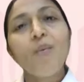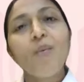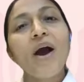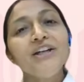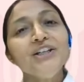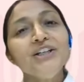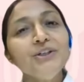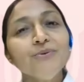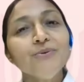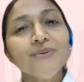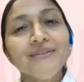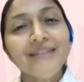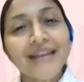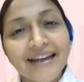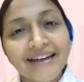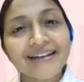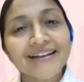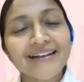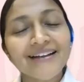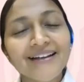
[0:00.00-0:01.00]
why do you
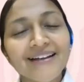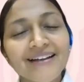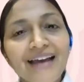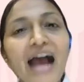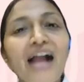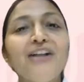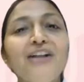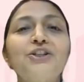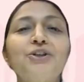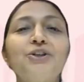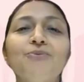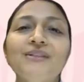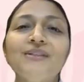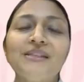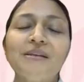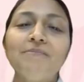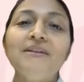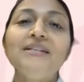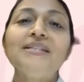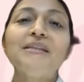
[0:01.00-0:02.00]
think
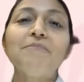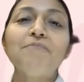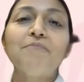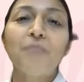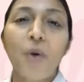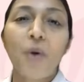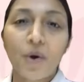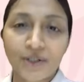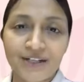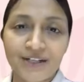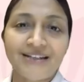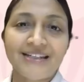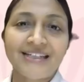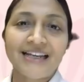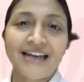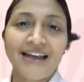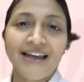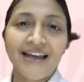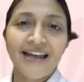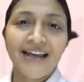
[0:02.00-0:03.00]
altruism is important
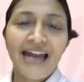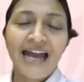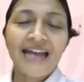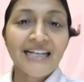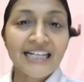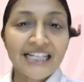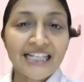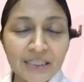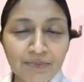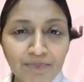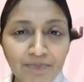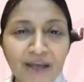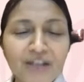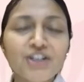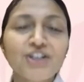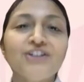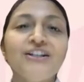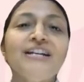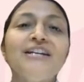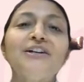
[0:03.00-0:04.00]
and
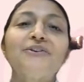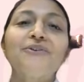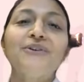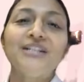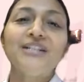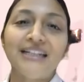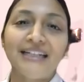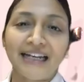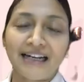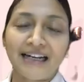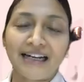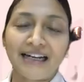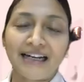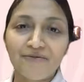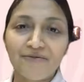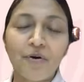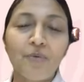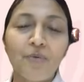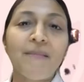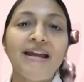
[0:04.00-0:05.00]
especially critical
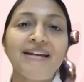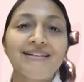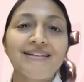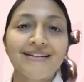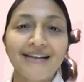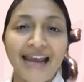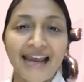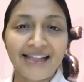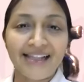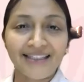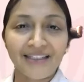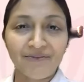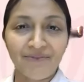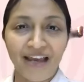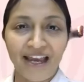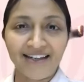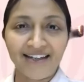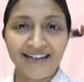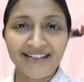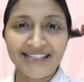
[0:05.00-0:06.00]
for mental health
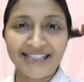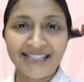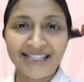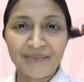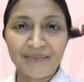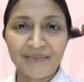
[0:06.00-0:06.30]
awareness?